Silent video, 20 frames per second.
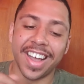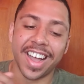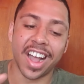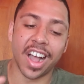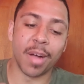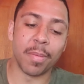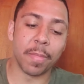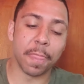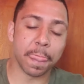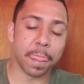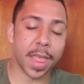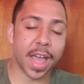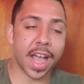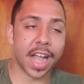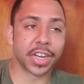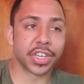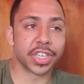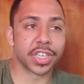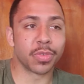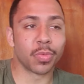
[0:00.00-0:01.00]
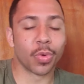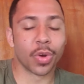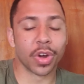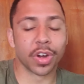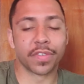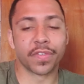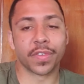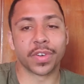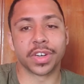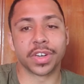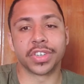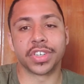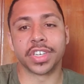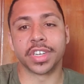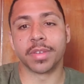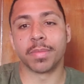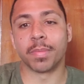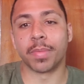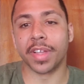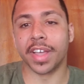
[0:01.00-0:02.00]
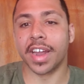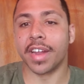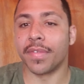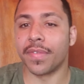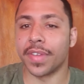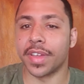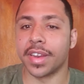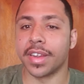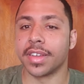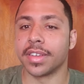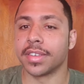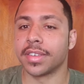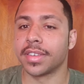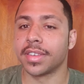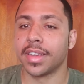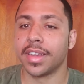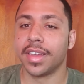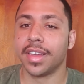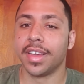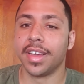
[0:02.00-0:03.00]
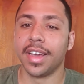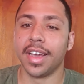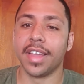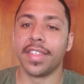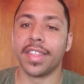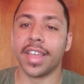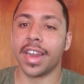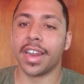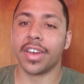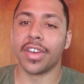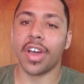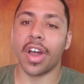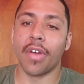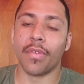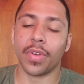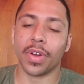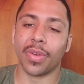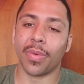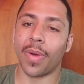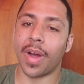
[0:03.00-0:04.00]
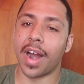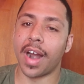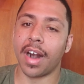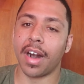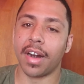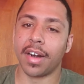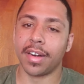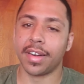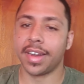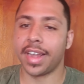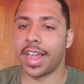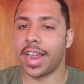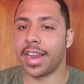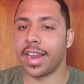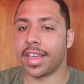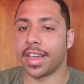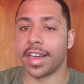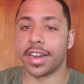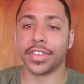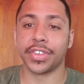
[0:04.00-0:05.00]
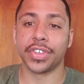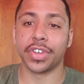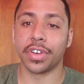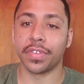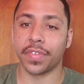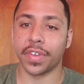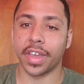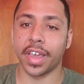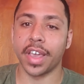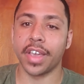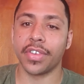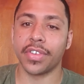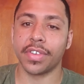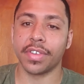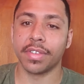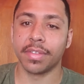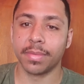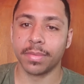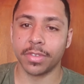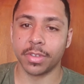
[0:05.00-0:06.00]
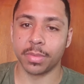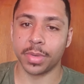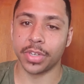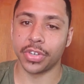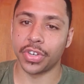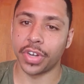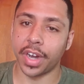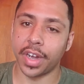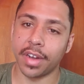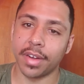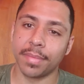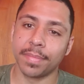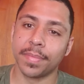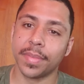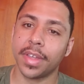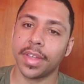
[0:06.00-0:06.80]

I actually worked for a gym, Planet Fitness, and they did not require any kind of certification to be a trainer.